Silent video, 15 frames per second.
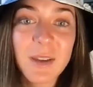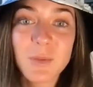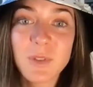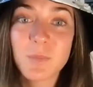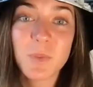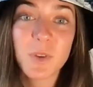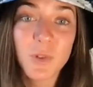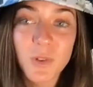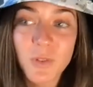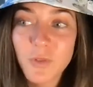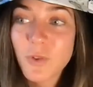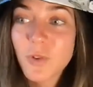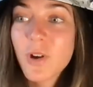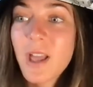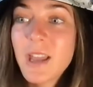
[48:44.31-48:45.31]
It was
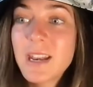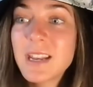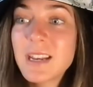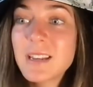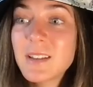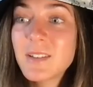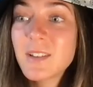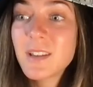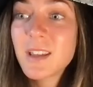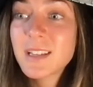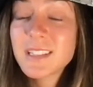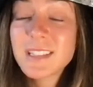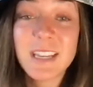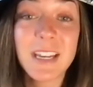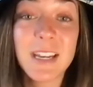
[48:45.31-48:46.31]
beautiful, and it
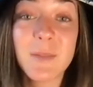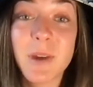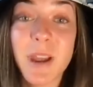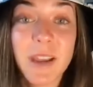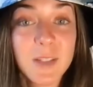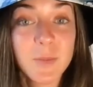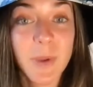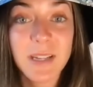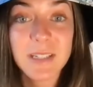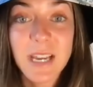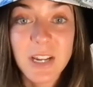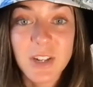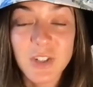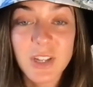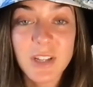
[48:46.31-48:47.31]
exceeded my
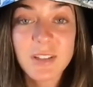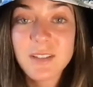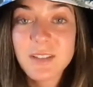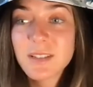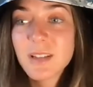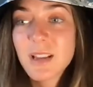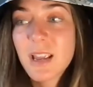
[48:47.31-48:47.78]
expectations,